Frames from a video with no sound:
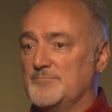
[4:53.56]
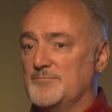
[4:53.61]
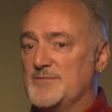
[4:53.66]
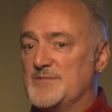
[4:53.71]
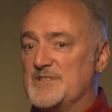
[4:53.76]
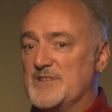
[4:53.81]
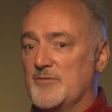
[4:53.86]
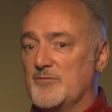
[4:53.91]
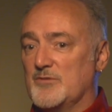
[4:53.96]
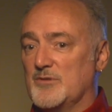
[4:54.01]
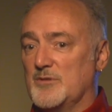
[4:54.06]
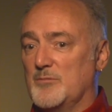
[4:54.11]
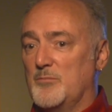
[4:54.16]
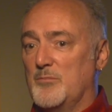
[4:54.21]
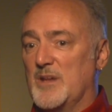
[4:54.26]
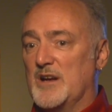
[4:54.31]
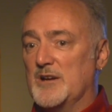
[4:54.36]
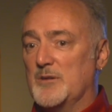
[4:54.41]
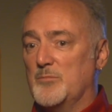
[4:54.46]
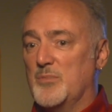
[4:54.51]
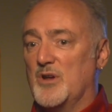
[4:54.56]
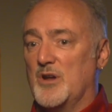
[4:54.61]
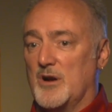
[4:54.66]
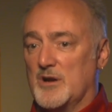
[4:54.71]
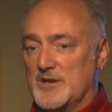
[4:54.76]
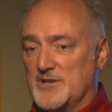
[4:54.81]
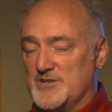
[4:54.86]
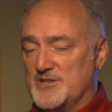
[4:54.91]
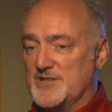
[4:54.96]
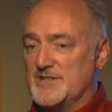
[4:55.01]
several
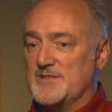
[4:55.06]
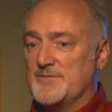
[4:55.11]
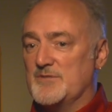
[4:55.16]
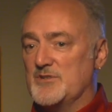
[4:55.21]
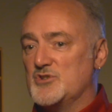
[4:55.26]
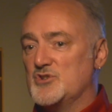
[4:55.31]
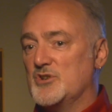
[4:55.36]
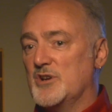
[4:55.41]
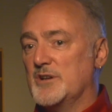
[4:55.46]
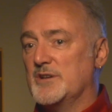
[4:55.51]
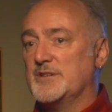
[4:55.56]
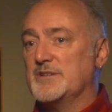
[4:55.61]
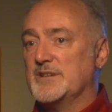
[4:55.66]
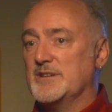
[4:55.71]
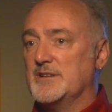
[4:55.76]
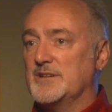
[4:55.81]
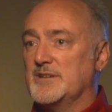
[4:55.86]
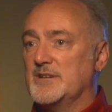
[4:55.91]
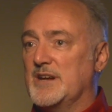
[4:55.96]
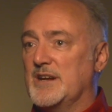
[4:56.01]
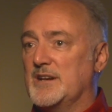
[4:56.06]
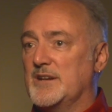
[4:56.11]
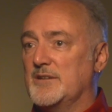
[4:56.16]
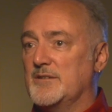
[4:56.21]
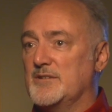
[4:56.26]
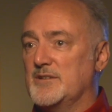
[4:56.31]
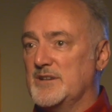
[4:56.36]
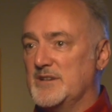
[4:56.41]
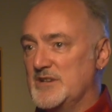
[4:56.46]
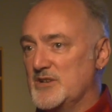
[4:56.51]
blockages of the shunt,
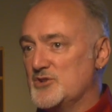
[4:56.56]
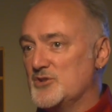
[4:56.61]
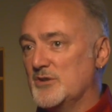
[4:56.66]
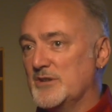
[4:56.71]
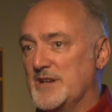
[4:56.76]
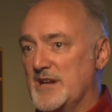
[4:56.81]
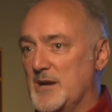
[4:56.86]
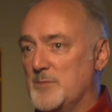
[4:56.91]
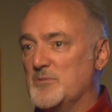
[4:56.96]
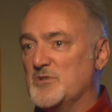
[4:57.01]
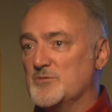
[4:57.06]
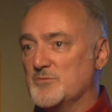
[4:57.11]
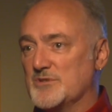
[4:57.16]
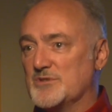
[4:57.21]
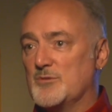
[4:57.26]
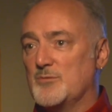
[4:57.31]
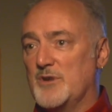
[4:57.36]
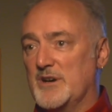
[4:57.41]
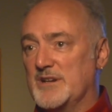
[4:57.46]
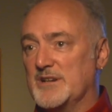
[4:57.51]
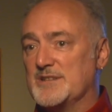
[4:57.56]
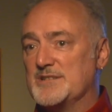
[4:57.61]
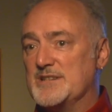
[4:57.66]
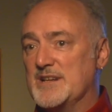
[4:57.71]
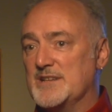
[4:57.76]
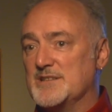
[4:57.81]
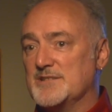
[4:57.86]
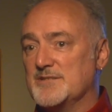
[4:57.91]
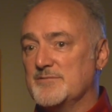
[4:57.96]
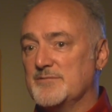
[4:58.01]
and the initial damage was quite
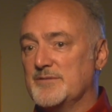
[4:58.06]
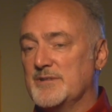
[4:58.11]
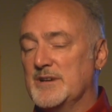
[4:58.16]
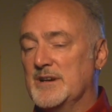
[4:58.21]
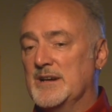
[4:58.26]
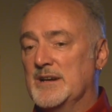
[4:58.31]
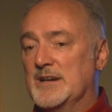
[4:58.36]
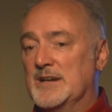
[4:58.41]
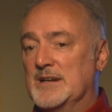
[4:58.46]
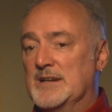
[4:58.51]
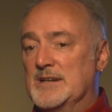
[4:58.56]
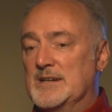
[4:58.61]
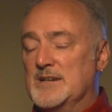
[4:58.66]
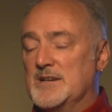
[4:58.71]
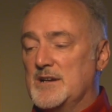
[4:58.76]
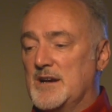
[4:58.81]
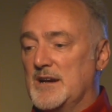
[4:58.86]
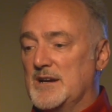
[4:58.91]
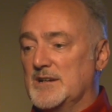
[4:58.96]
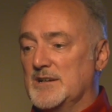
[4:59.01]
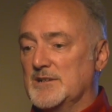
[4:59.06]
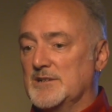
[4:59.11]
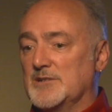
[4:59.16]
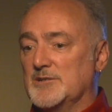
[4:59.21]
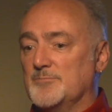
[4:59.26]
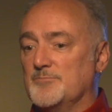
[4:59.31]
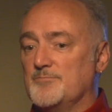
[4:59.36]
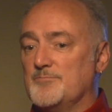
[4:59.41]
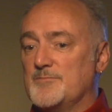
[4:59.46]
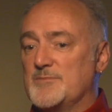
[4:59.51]
extensive.
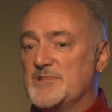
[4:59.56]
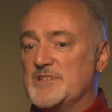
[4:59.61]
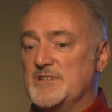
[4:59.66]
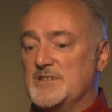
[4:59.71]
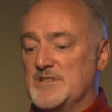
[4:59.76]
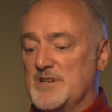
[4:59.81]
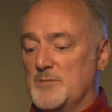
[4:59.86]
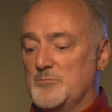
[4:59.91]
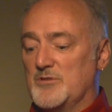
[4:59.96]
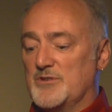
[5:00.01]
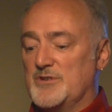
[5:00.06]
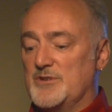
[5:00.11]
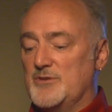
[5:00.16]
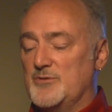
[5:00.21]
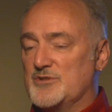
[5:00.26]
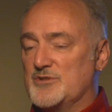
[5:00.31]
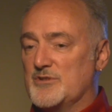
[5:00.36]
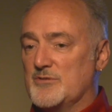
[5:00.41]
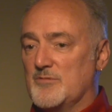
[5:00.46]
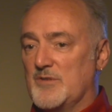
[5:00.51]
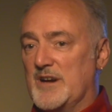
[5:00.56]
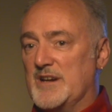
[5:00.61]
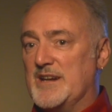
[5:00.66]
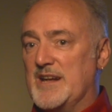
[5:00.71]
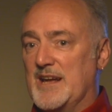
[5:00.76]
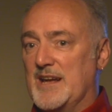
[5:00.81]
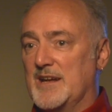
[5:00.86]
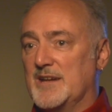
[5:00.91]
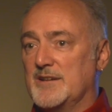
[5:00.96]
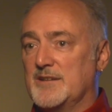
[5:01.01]
She's able to her right
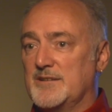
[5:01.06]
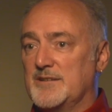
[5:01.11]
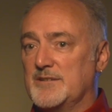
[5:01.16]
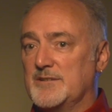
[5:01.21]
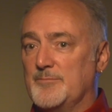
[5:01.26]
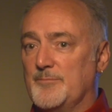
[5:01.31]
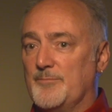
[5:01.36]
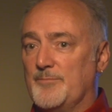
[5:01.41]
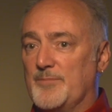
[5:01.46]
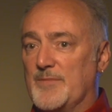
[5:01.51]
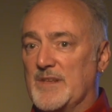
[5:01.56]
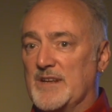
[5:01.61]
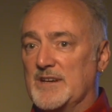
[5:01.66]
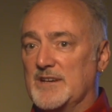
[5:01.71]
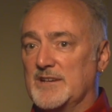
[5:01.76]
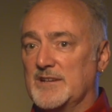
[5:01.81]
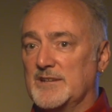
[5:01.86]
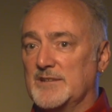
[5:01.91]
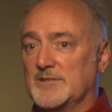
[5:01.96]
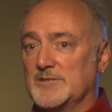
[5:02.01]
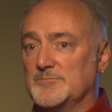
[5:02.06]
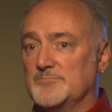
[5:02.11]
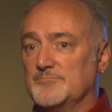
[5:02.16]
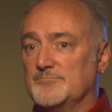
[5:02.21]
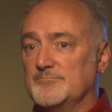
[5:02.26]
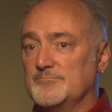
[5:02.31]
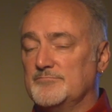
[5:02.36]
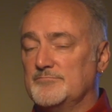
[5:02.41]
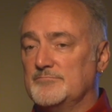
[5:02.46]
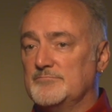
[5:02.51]
hand
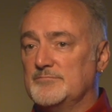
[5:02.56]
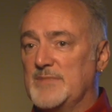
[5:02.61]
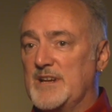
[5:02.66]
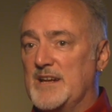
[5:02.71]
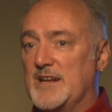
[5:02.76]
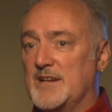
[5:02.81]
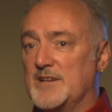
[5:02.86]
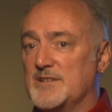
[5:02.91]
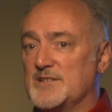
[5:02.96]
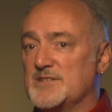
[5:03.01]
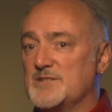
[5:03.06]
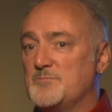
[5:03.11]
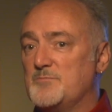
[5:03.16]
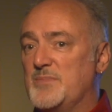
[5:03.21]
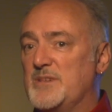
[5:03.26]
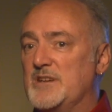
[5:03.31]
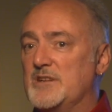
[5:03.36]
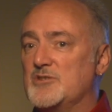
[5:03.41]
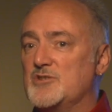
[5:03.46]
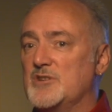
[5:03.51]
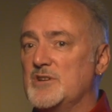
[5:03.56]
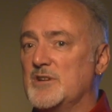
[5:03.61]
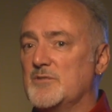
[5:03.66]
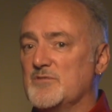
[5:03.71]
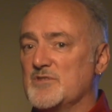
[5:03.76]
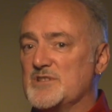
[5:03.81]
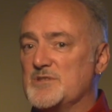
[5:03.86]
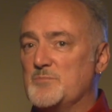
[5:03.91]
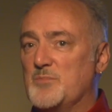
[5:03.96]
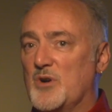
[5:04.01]
and speak. She can
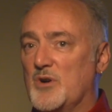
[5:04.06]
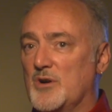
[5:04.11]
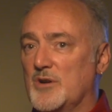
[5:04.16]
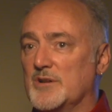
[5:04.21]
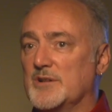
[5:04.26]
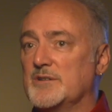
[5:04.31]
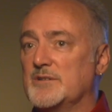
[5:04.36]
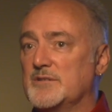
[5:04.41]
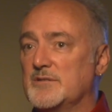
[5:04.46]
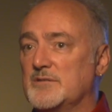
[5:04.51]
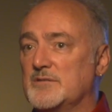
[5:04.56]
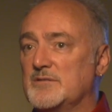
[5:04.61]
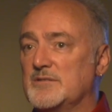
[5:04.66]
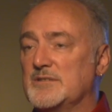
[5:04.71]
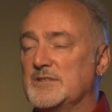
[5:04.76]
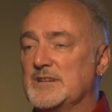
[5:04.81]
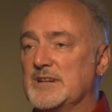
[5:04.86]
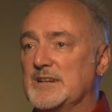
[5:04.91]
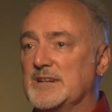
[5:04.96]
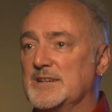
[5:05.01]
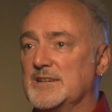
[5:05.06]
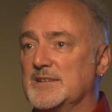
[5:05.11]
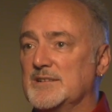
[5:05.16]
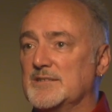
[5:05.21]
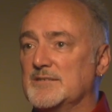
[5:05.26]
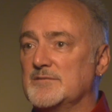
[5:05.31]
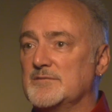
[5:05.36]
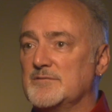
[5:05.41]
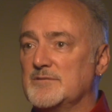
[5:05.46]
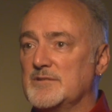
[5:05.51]
respond
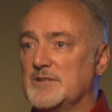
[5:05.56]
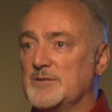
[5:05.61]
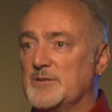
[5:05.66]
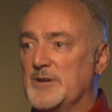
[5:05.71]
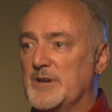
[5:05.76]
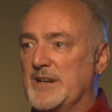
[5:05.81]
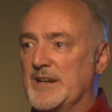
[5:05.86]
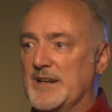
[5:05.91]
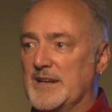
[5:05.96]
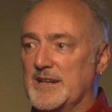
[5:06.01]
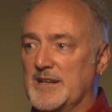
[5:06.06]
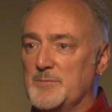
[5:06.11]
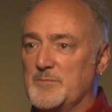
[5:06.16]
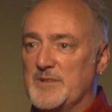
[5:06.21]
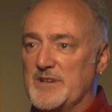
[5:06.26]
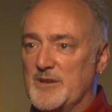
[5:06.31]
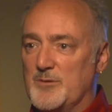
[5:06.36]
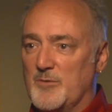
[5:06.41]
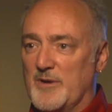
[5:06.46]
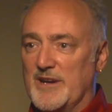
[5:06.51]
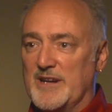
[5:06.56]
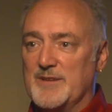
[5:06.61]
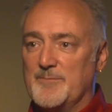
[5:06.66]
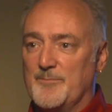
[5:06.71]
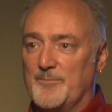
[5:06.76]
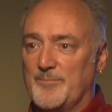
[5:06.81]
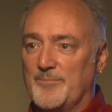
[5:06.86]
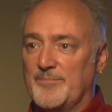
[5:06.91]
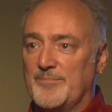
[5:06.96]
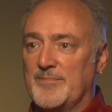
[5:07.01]
in a limited way.
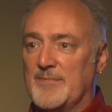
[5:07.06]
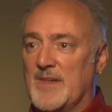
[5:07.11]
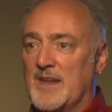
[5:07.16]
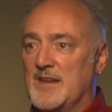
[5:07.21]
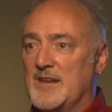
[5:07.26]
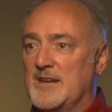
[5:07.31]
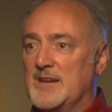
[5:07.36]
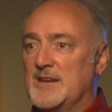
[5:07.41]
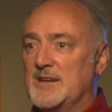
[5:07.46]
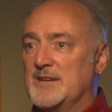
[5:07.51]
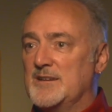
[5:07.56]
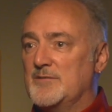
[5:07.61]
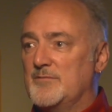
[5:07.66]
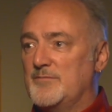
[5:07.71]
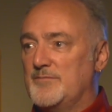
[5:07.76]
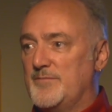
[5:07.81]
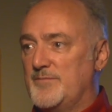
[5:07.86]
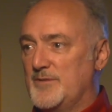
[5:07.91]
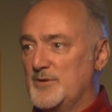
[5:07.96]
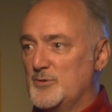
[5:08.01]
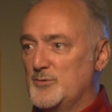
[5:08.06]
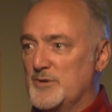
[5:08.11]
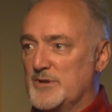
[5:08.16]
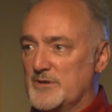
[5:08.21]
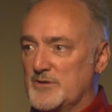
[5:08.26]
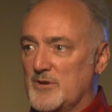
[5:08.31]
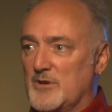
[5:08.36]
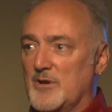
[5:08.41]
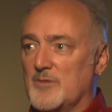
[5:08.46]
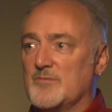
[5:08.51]

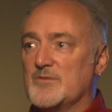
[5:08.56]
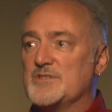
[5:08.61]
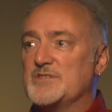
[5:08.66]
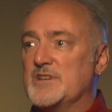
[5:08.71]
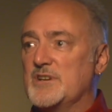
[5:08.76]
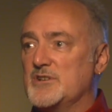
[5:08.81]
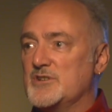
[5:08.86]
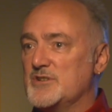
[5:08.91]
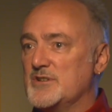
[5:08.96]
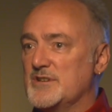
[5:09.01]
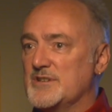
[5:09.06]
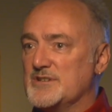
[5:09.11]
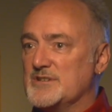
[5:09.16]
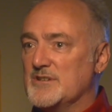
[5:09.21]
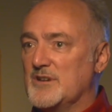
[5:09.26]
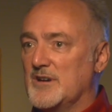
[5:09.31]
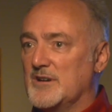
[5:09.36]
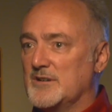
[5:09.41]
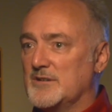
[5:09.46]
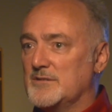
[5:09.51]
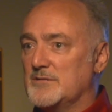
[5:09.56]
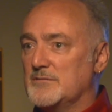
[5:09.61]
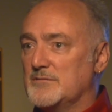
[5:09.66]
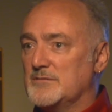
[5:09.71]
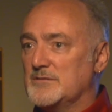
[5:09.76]
Fluent conversation is not